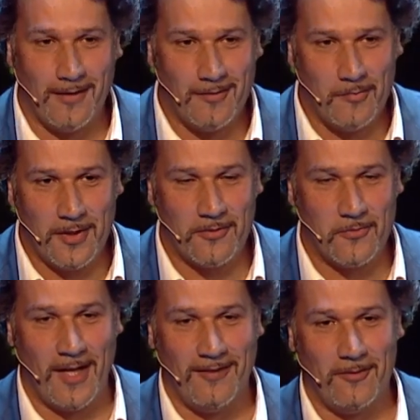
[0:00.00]
because we
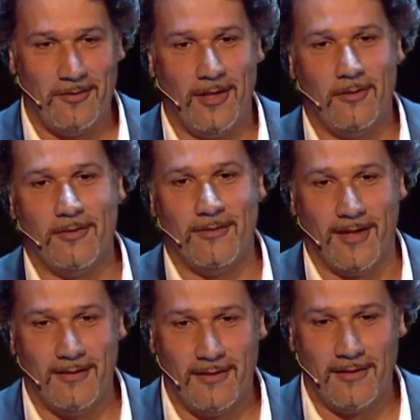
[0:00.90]
had to take the
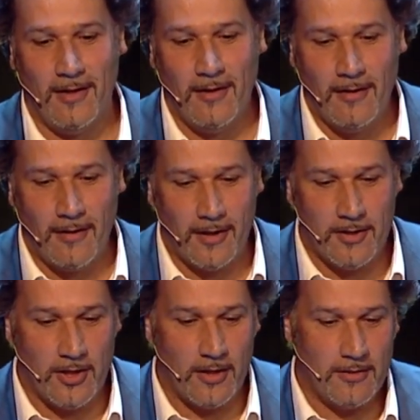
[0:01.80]
standard and
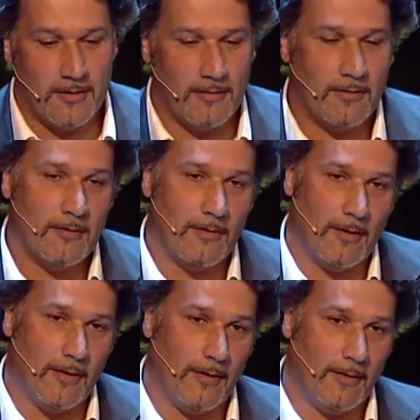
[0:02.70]
change it
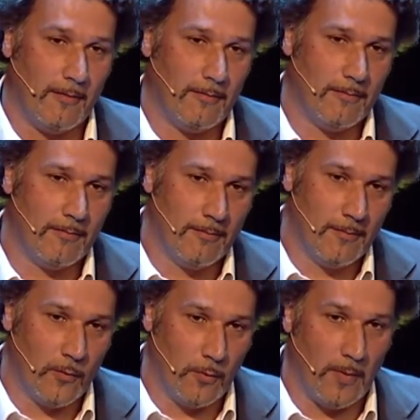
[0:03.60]

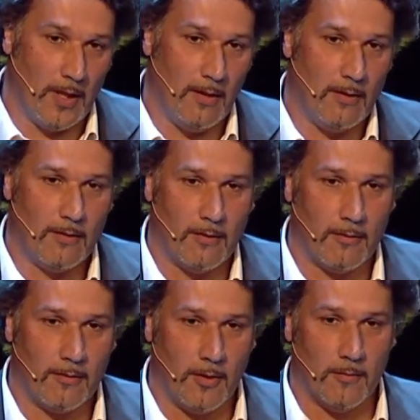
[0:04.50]
to be
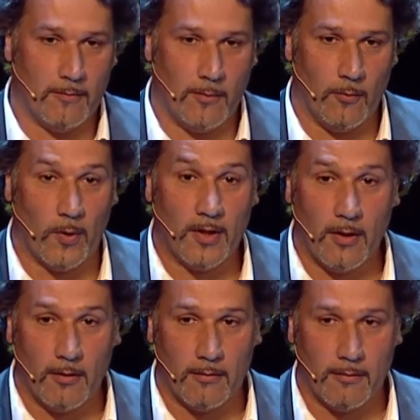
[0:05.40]

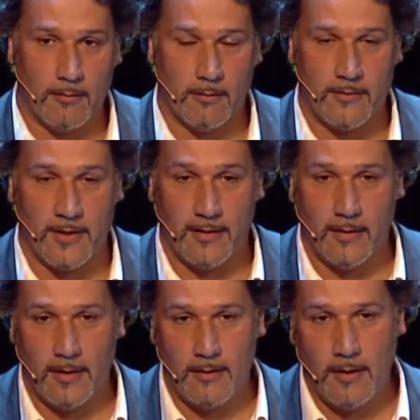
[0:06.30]
working on
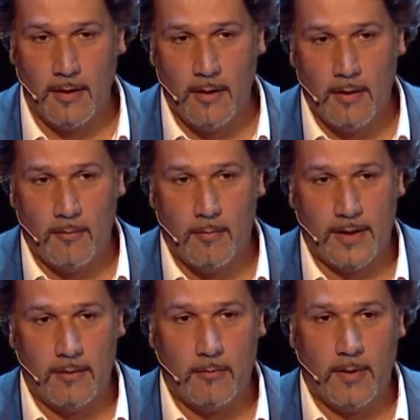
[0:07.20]
satellite.
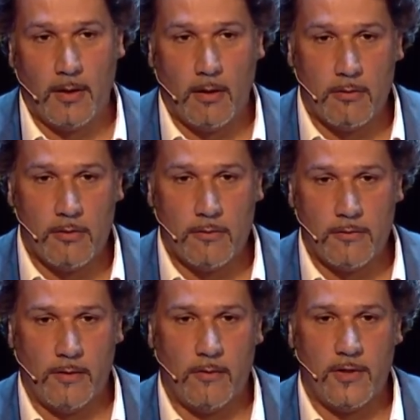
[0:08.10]
But we are conscious
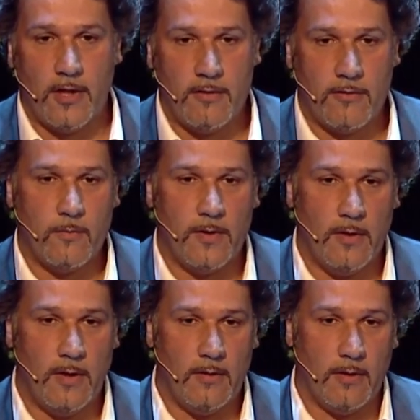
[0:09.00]
that the changes we
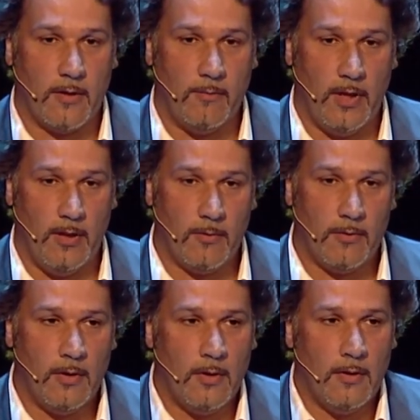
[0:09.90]
did are minimal
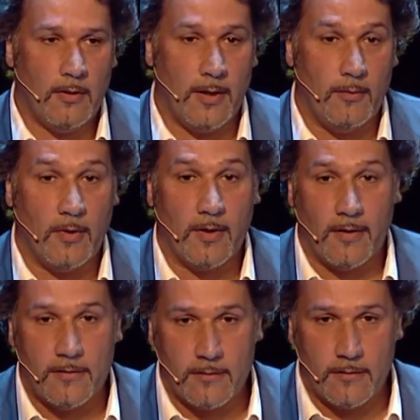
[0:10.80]
and were
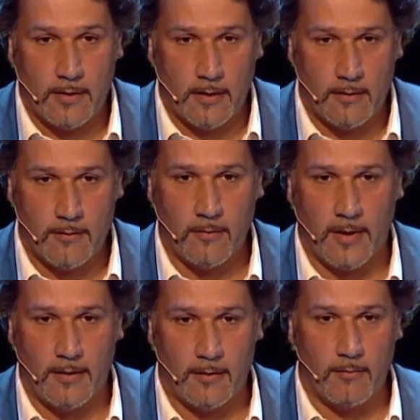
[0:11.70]
necessary to
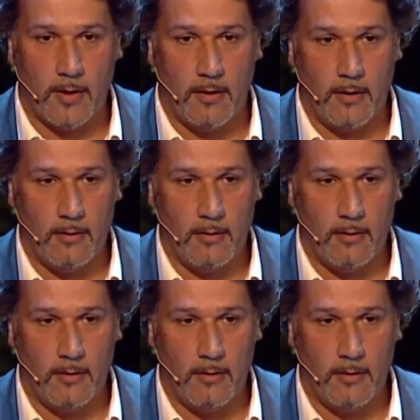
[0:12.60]
get it running